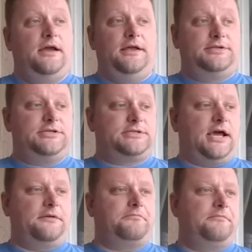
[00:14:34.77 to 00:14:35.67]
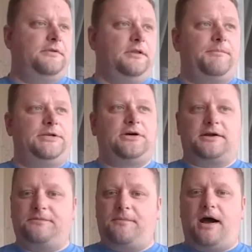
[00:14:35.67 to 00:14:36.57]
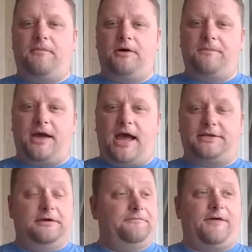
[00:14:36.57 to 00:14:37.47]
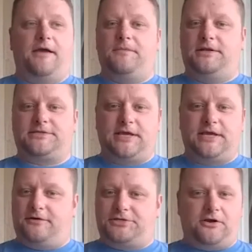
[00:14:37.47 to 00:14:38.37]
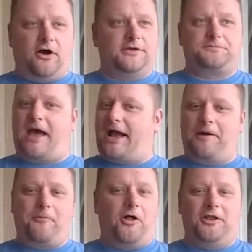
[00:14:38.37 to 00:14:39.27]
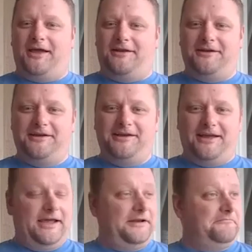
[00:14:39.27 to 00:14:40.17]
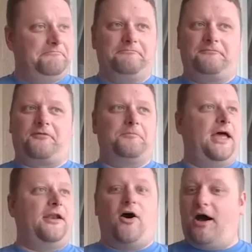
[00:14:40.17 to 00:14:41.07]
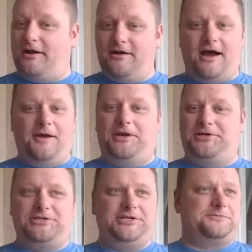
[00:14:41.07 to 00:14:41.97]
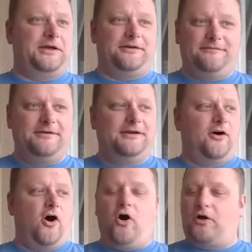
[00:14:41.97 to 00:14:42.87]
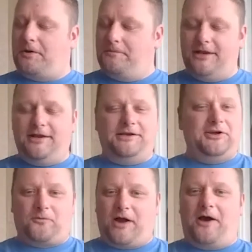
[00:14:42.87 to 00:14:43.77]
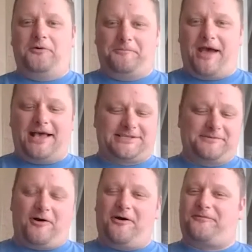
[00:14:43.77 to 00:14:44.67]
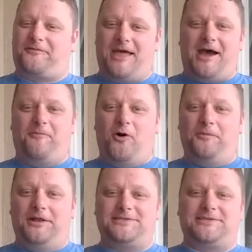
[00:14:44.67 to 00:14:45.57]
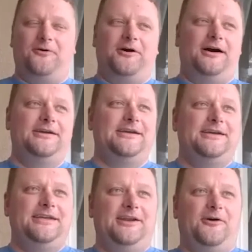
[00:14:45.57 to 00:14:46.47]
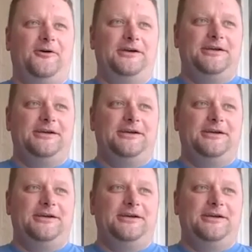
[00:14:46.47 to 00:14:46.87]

And she's like, Let me talk to my mom. I'll get back to you. Five minutes later, she calls back. I'm all in. And from then on, I mean, she's been all committed year round to basketball from that moment. So, uh, you know,